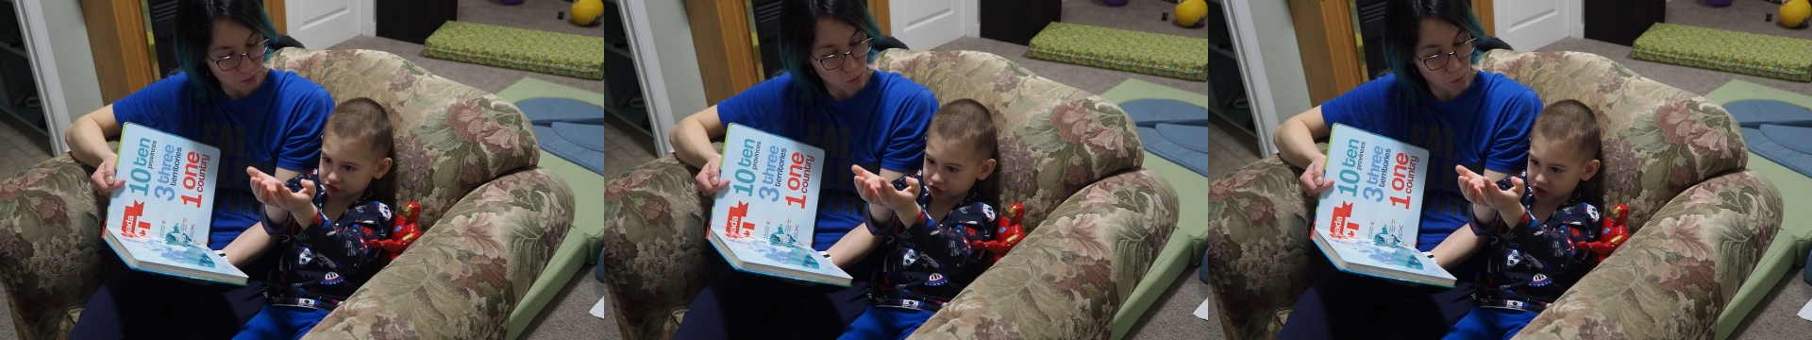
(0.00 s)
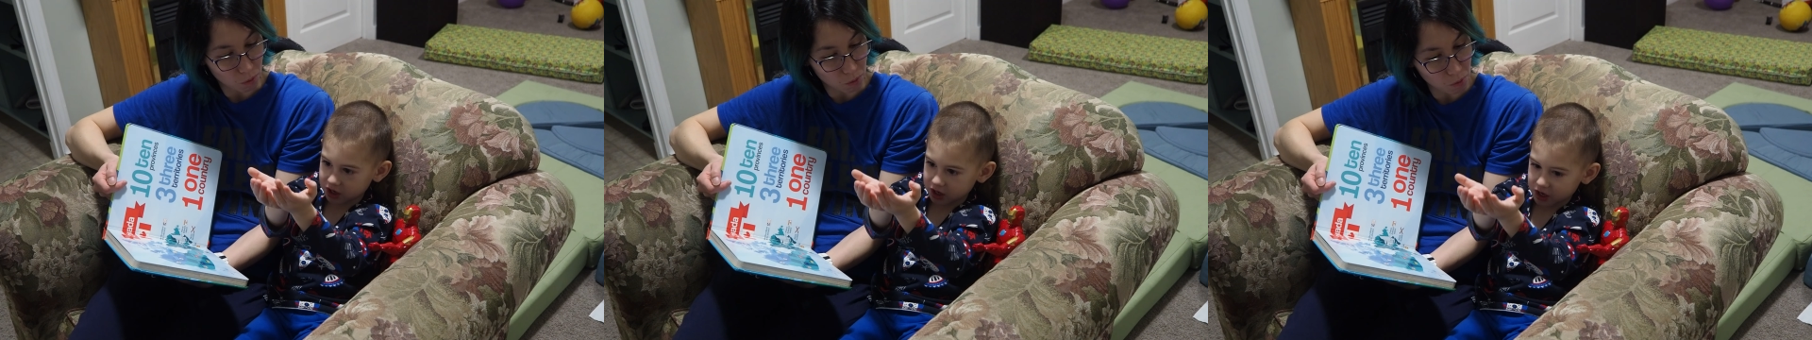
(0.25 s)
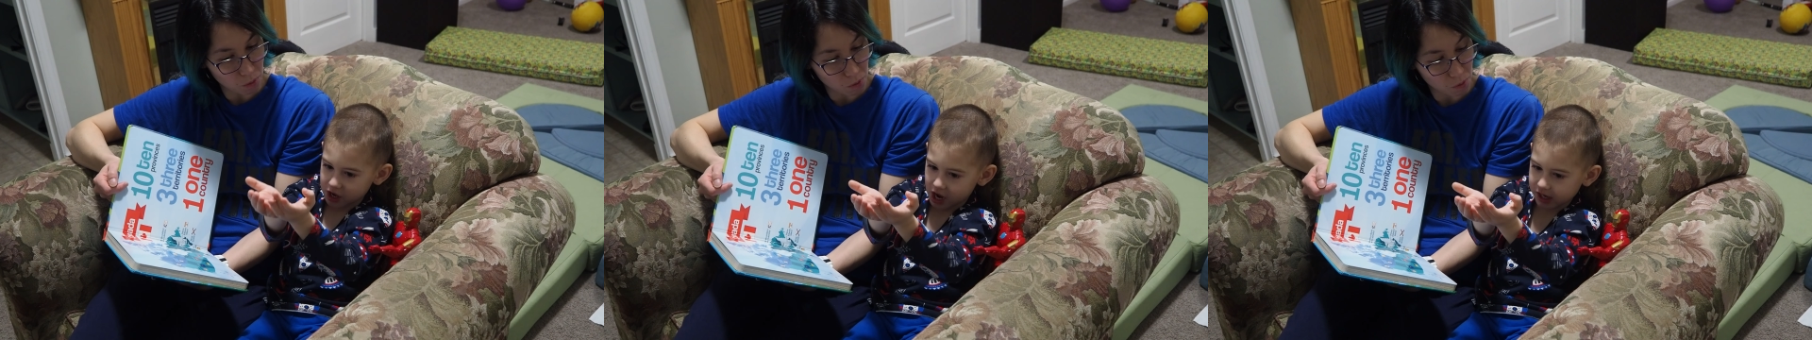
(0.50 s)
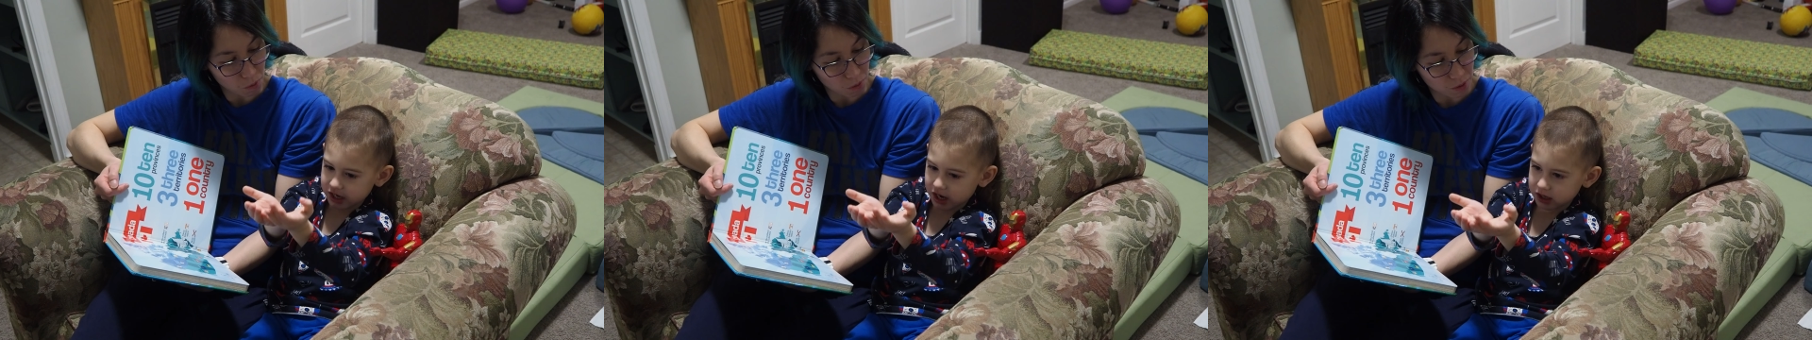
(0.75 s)
Speaker 1: oh.
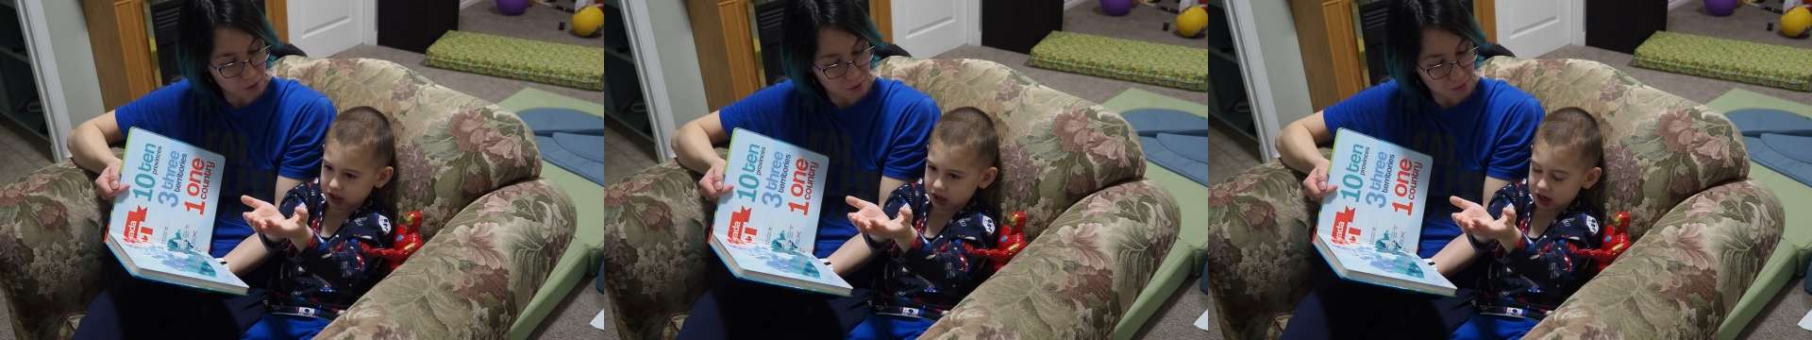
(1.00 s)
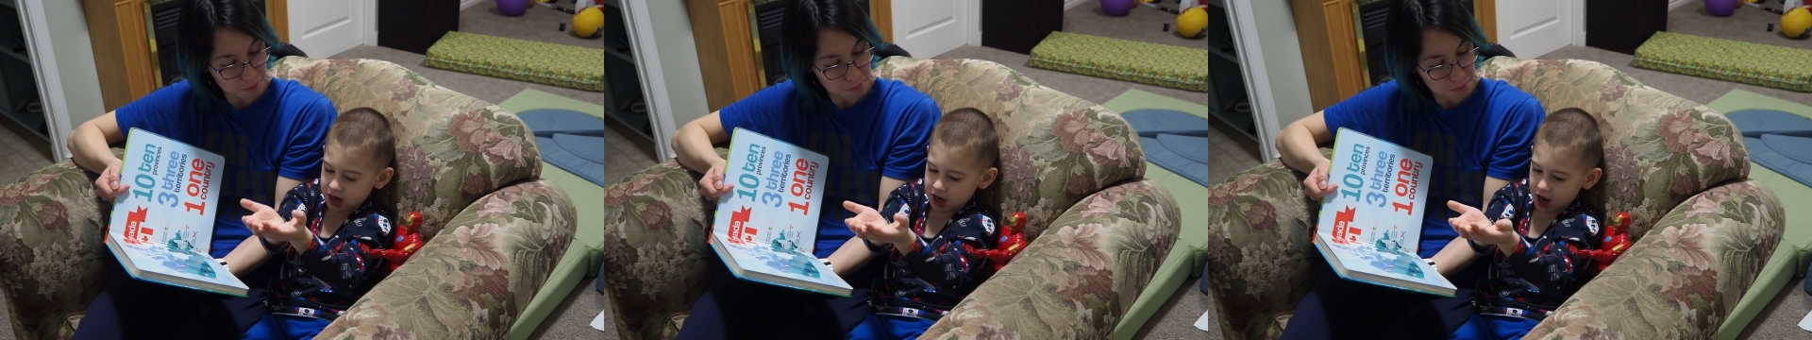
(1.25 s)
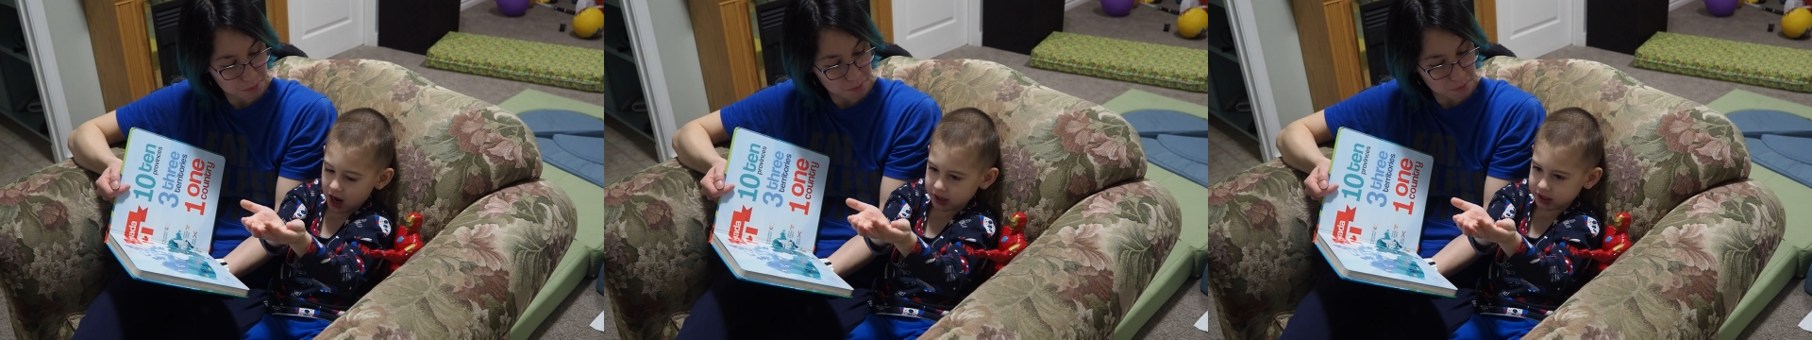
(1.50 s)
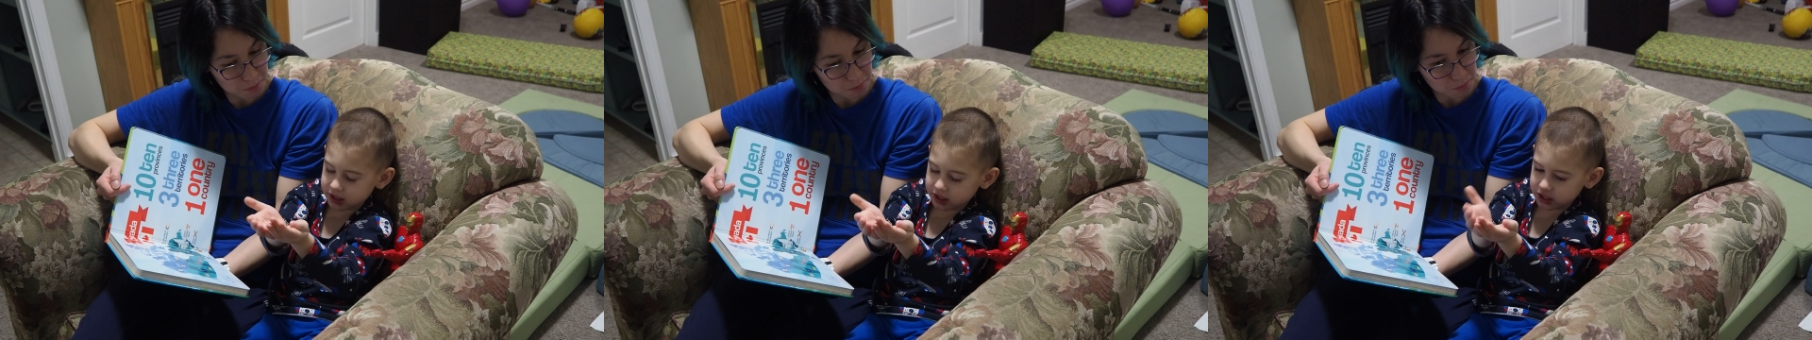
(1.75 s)
And then I
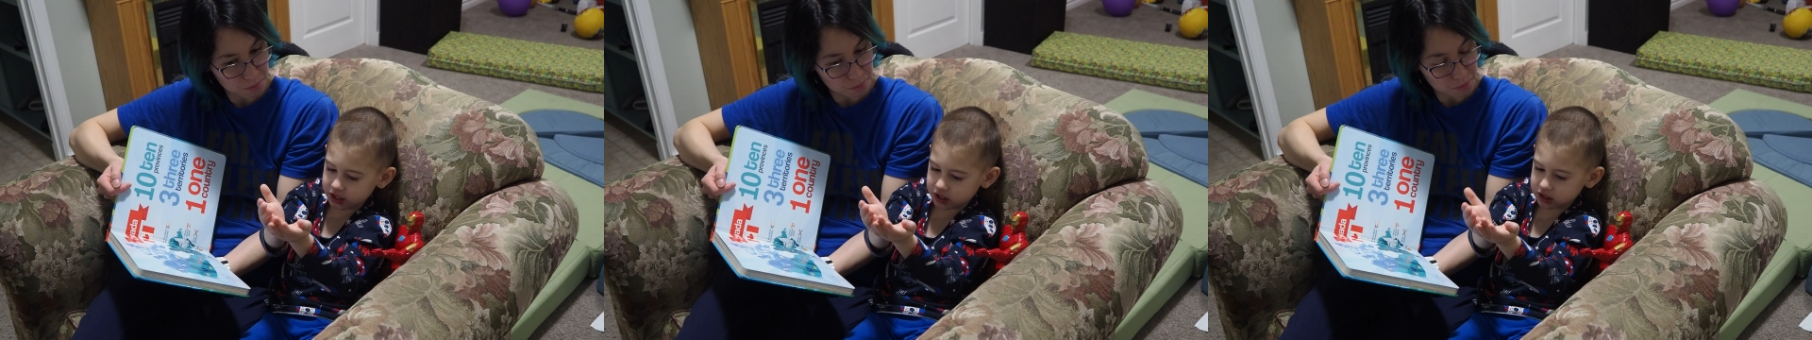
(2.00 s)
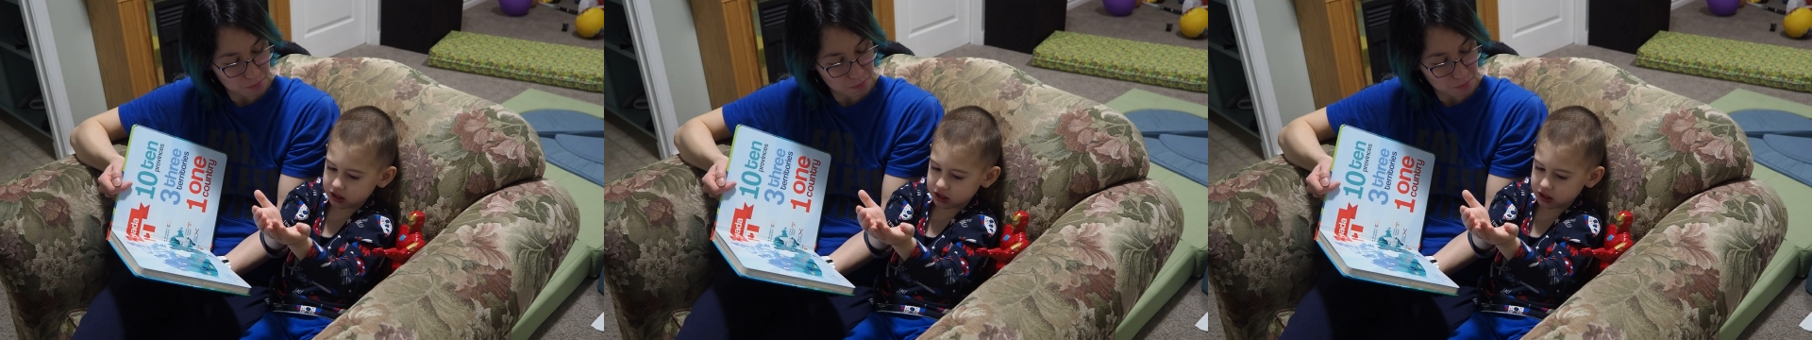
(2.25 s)
think